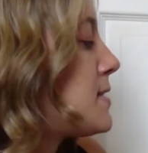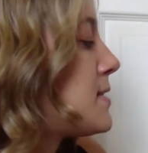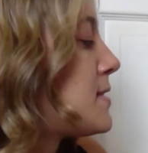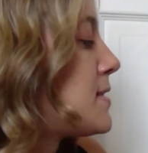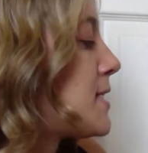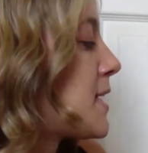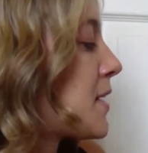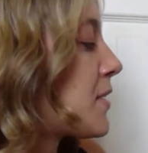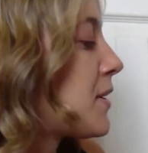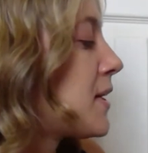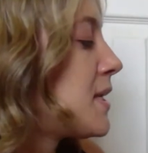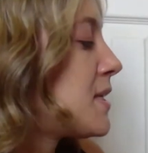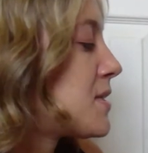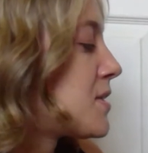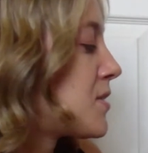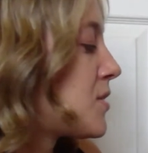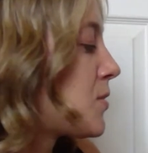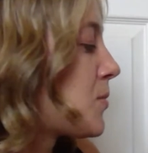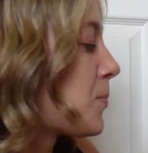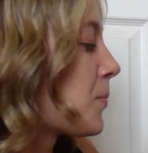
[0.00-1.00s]

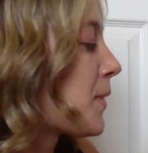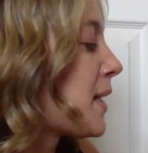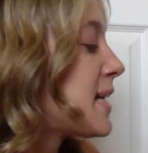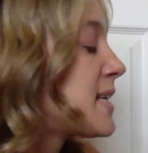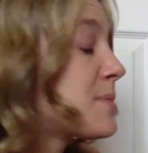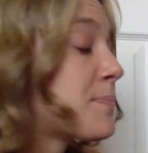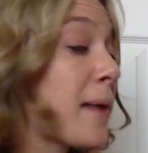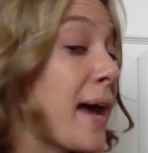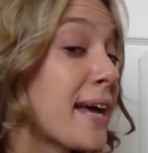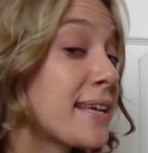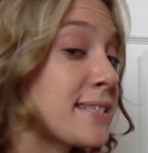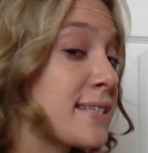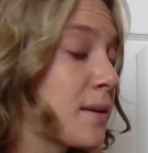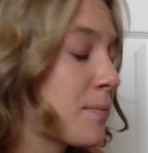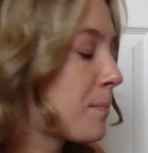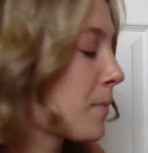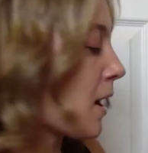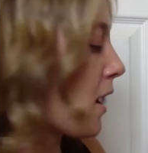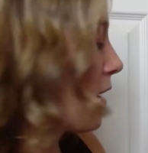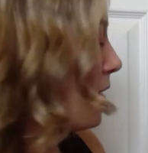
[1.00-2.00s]
Diggory-Doo plays
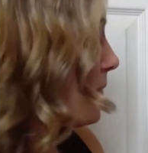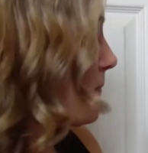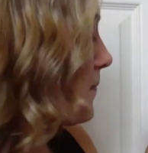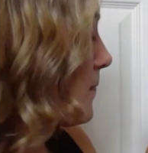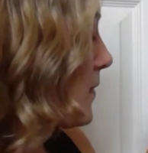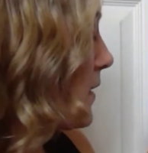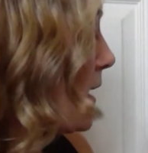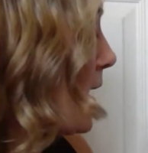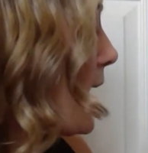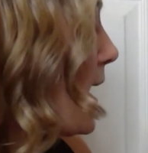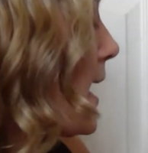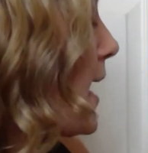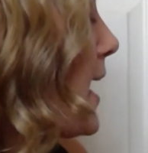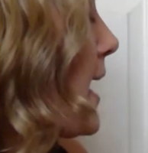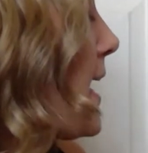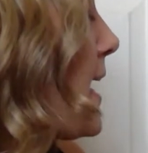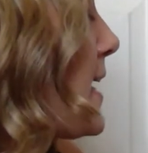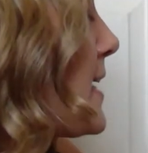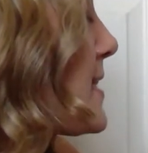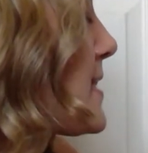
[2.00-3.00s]
basketball.
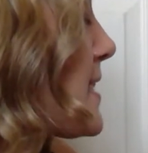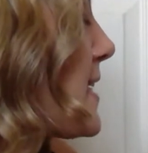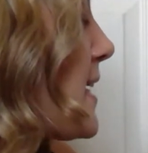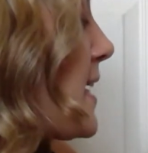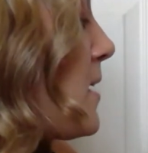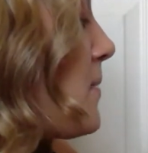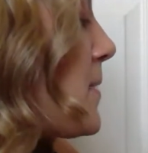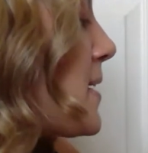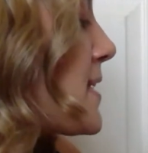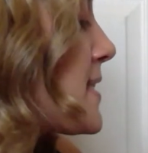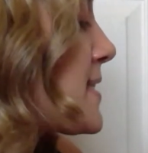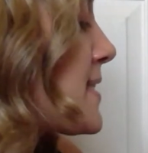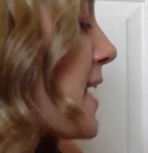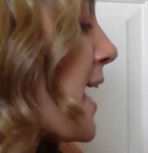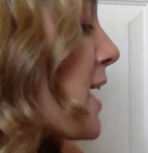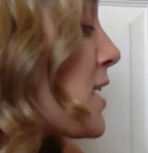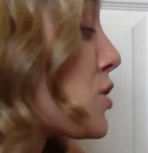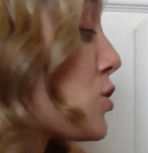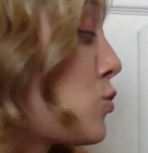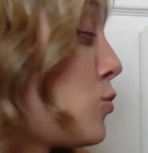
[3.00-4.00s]
His team is
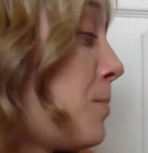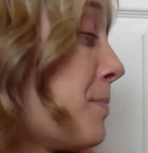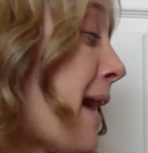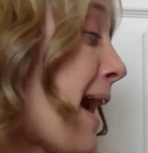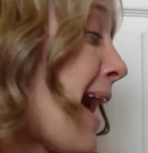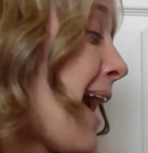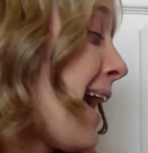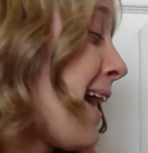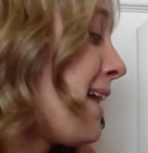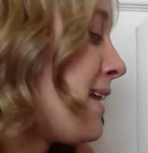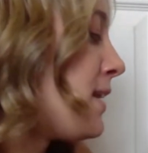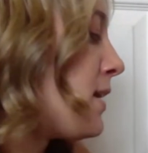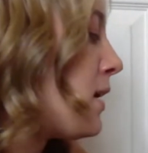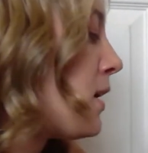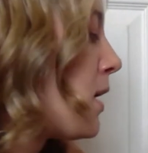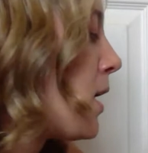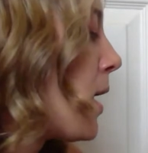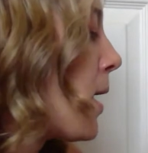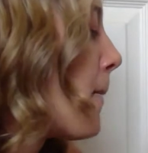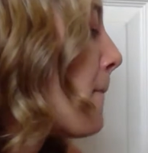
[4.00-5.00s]
not too bad,
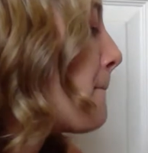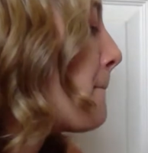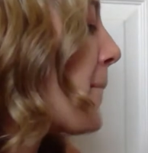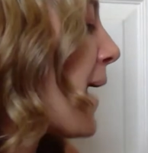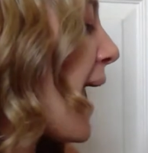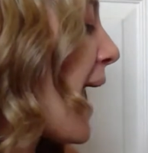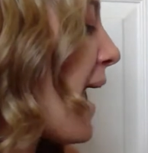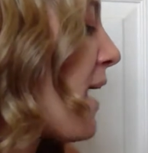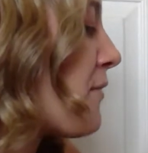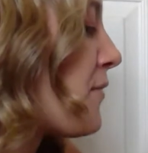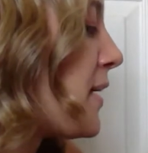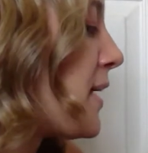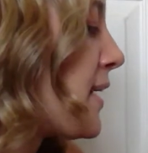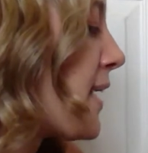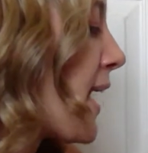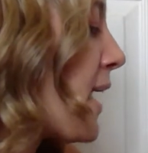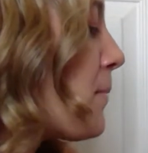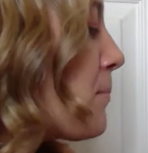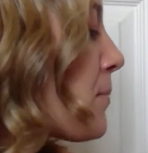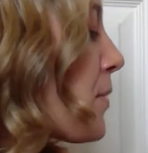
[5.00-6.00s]
but every
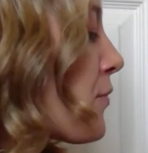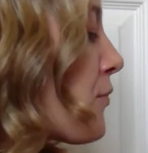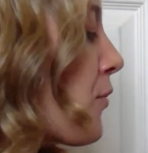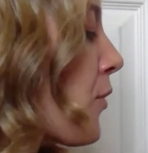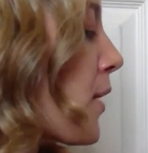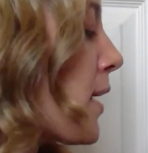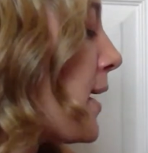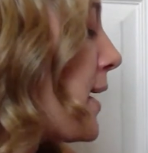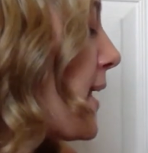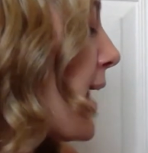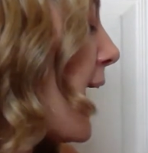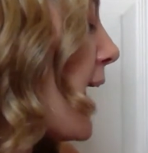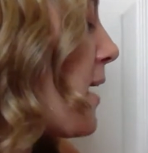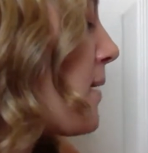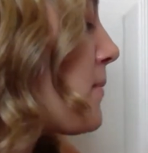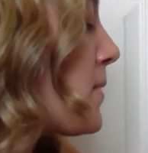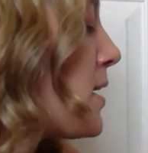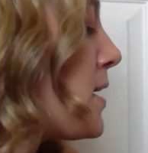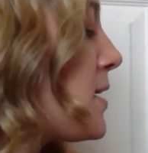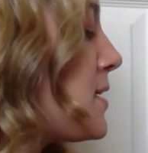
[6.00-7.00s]
night before a
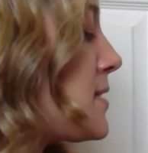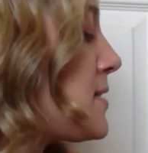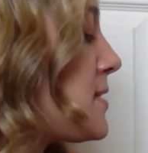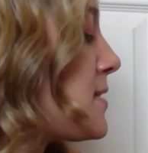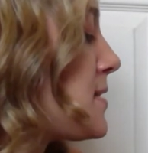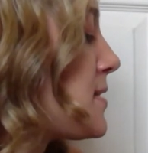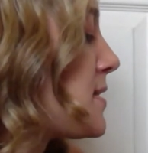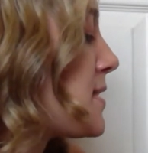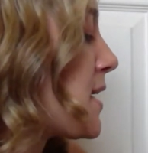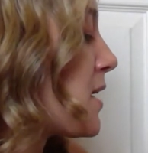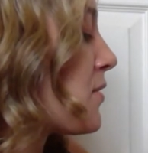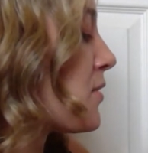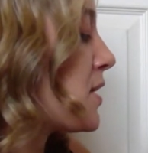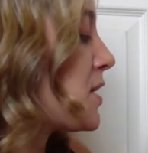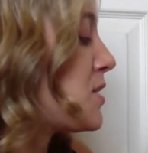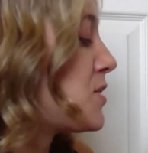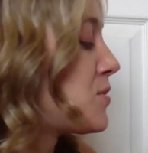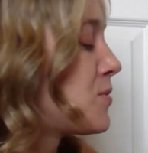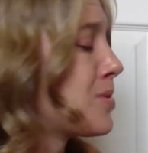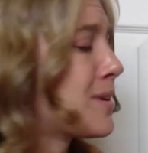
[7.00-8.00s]
game,
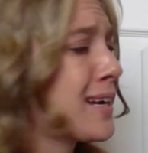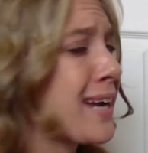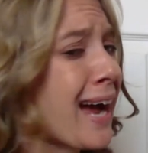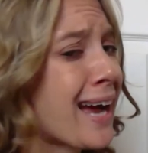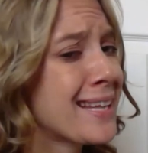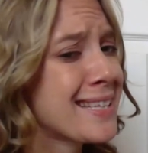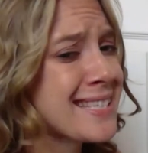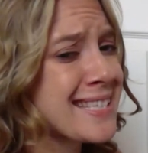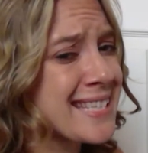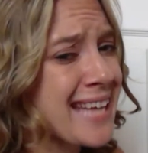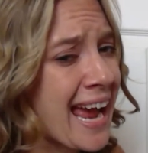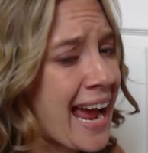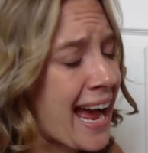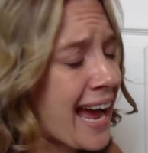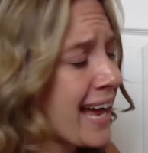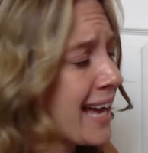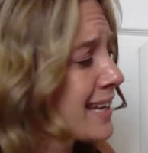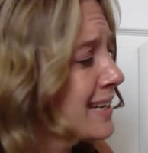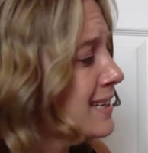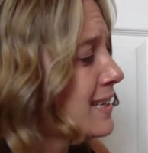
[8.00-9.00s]
Diggory-Doo got
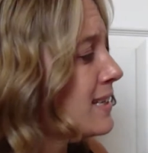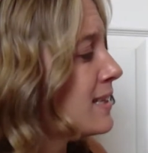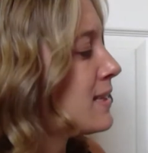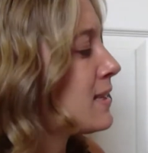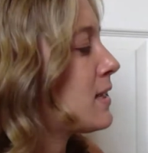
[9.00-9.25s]
sad.